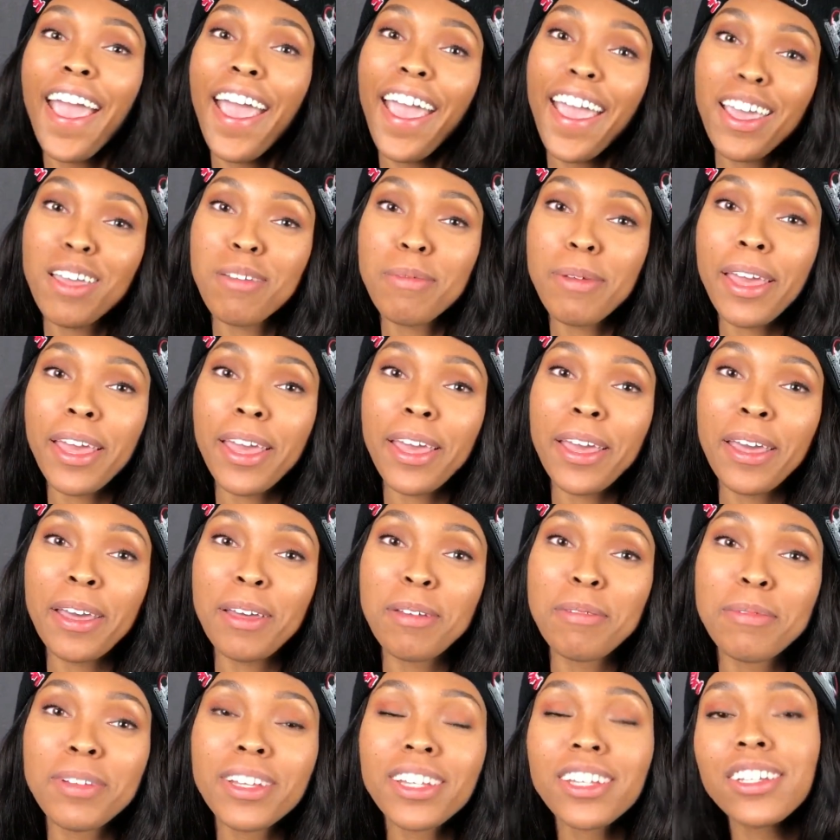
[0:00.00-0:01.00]
Hey
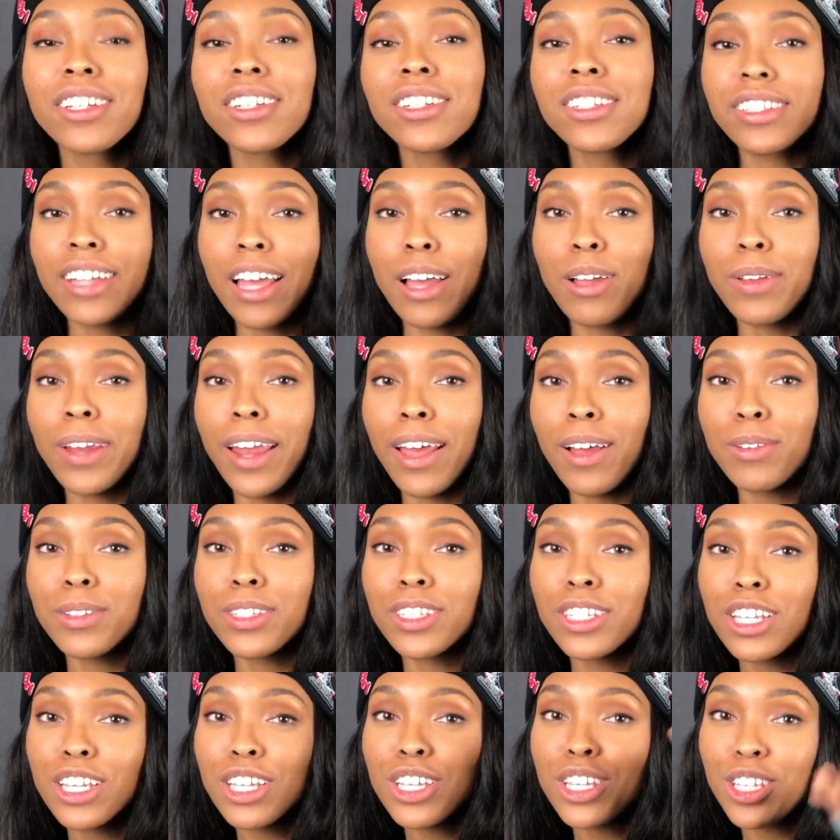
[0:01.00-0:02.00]
babe, shout out
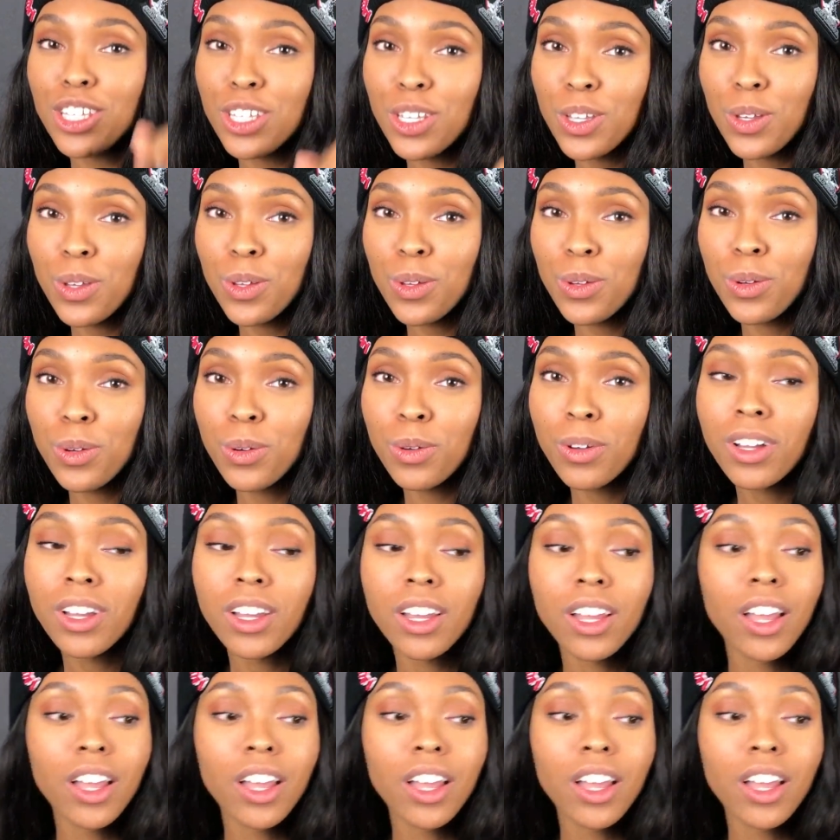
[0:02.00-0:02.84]
to you.